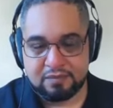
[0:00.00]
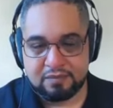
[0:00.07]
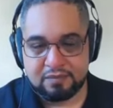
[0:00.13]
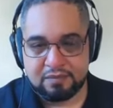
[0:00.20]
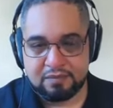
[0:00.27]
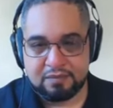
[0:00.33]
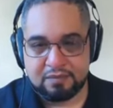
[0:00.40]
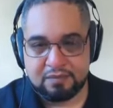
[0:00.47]

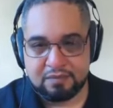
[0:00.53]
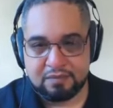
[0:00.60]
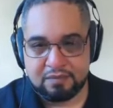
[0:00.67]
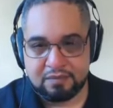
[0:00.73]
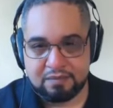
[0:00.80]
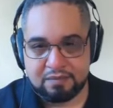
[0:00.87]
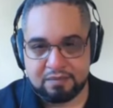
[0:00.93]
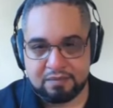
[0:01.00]

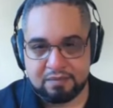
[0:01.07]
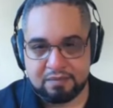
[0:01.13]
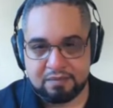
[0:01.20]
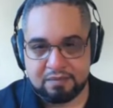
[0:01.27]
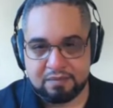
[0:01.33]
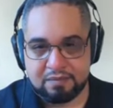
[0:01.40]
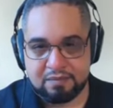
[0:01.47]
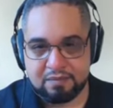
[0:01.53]

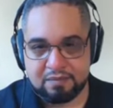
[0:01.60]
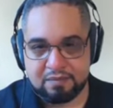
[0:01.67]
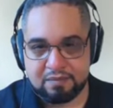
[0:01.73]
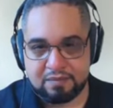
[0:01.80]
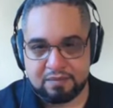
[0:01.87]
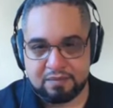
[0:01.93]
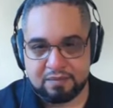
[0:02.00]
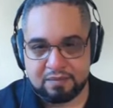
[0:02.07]

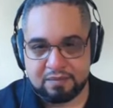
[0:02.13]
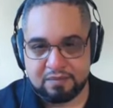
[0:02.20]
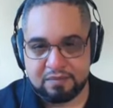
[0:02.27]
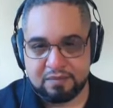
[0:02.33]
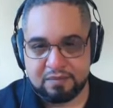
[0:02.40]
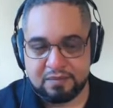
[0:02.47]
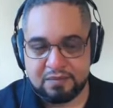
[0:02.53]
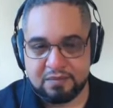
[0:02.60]

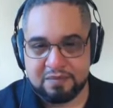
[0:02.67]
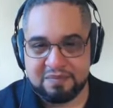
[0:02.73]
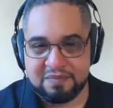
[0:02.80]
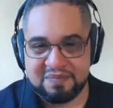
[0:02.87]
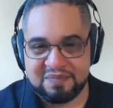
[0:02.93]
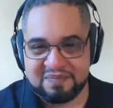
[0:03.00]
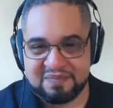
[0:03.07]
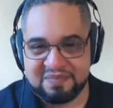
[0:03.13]

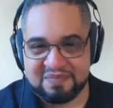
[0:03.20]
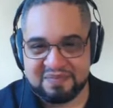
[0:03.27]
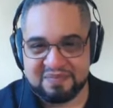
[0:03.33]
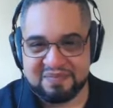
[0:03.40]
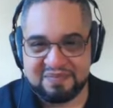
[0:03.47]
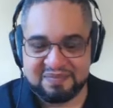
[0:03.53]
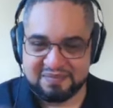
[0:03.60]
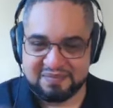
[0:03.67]

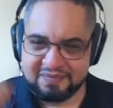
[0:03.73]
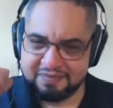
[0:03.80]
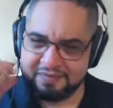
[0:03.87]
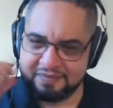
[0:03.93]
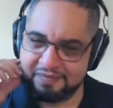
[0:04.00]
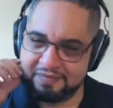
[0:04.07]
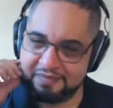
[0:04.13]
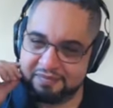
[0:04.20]

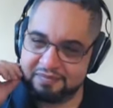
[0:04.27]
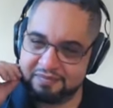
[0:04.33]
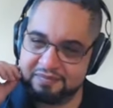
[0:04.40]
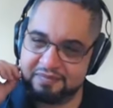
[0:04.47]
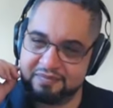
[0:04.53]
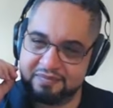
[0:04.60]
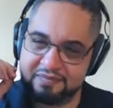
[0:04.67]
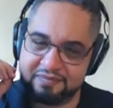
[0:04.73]

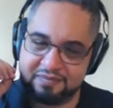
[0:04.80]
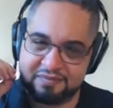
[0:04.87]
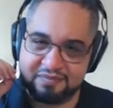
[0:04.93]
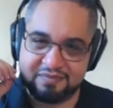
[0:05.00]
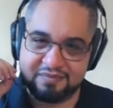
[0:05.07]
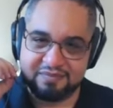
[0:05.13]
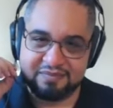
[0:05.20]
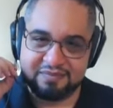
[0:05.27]

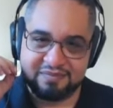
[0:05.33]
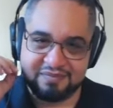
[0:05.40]
This person isn't speaking.